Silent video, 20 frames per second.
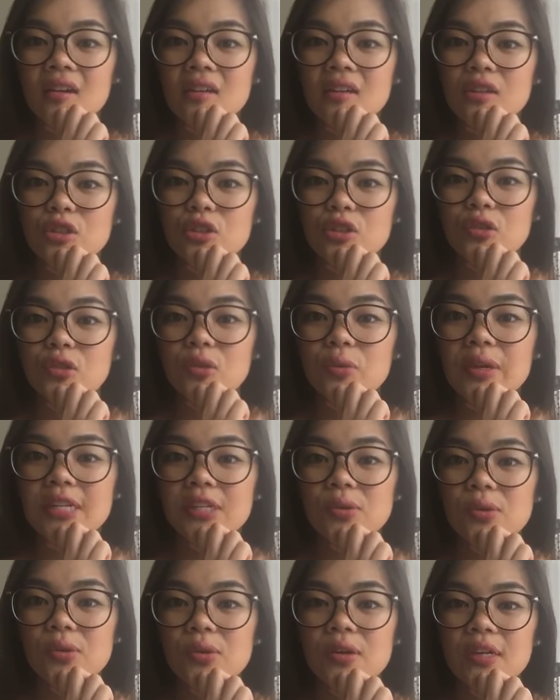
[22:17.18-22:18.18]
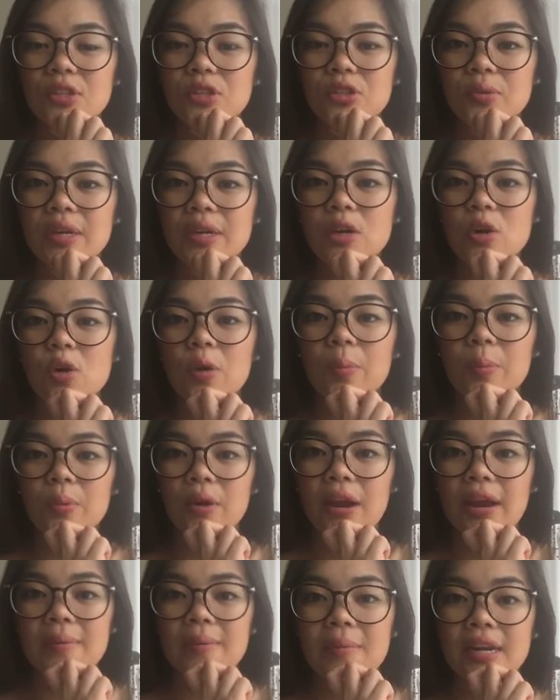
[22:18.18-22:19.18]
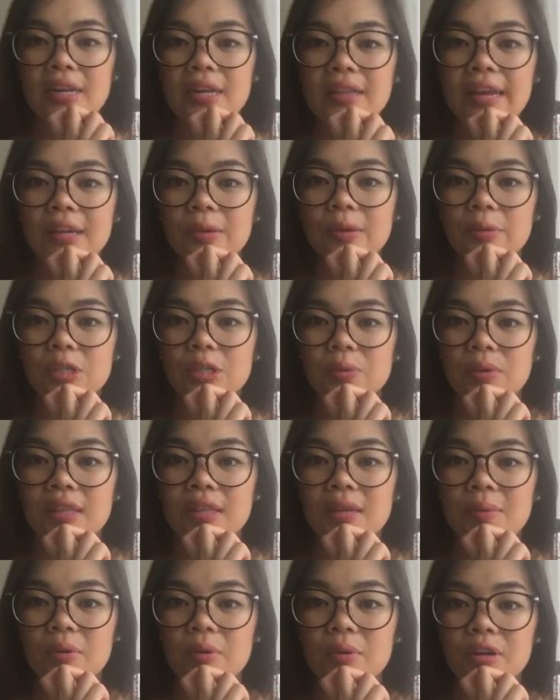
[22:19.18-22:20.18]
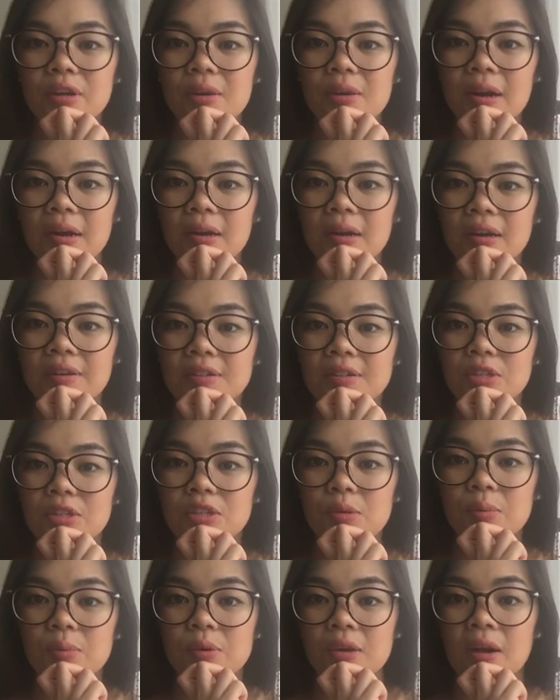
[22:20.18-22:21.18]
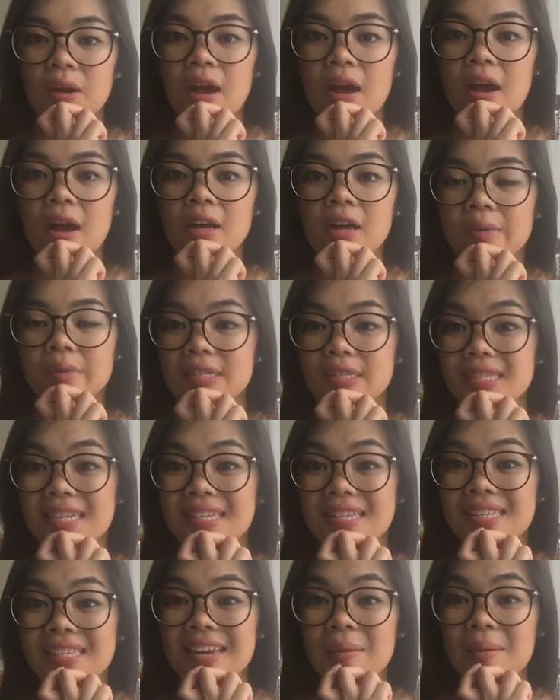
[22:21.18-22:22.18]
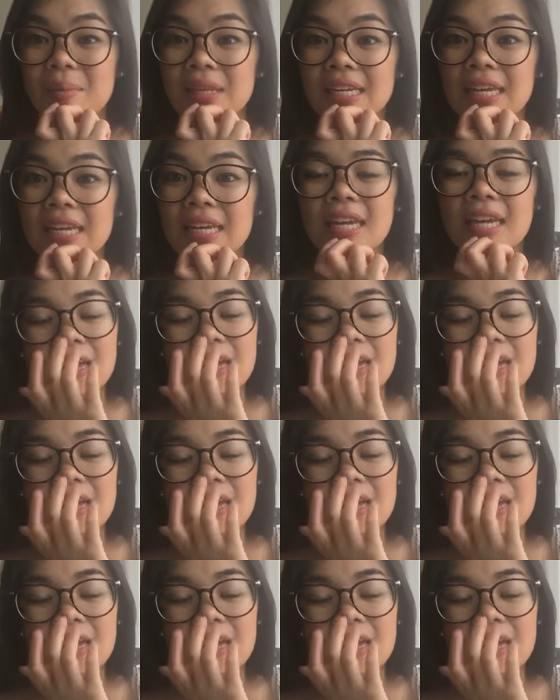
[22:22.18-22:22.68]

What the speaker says: Do we incorporate meta language within body paragraphs to support our arguments, says Emily.